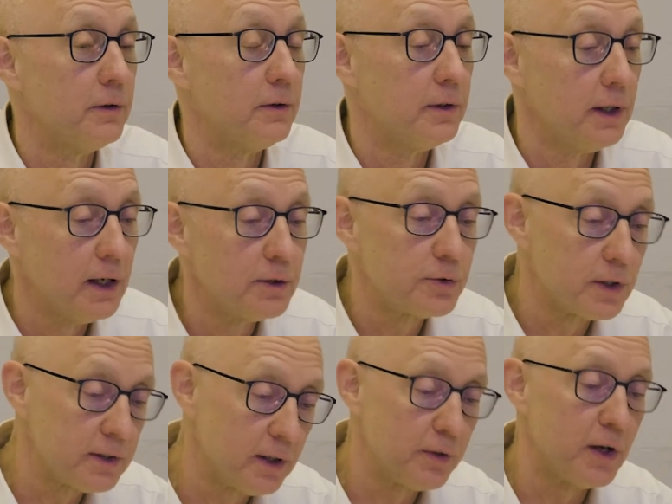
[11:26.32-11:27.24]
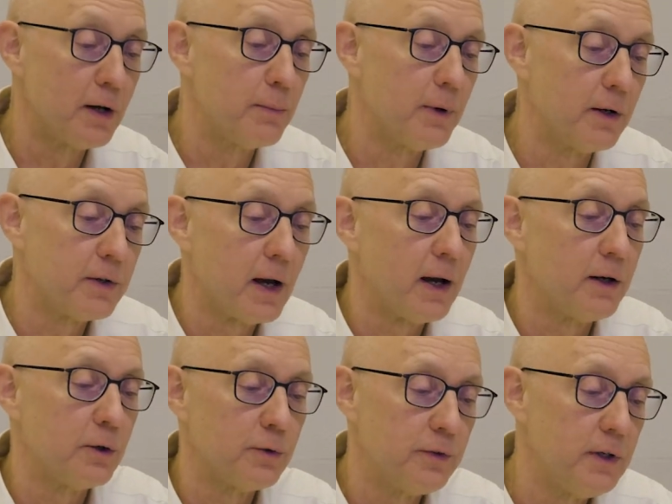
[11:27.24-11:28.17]
the interesting thing about
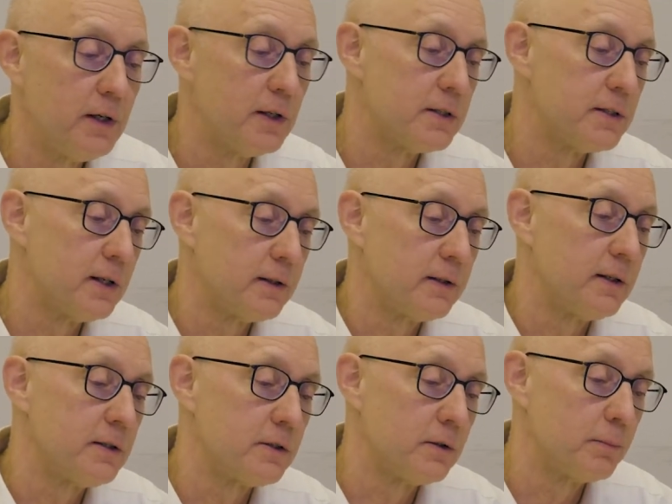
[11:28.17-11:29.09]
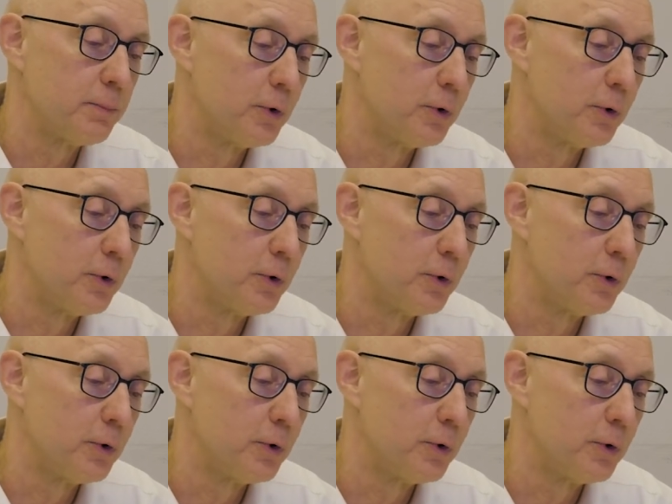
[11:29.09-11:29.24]
IoT is that it's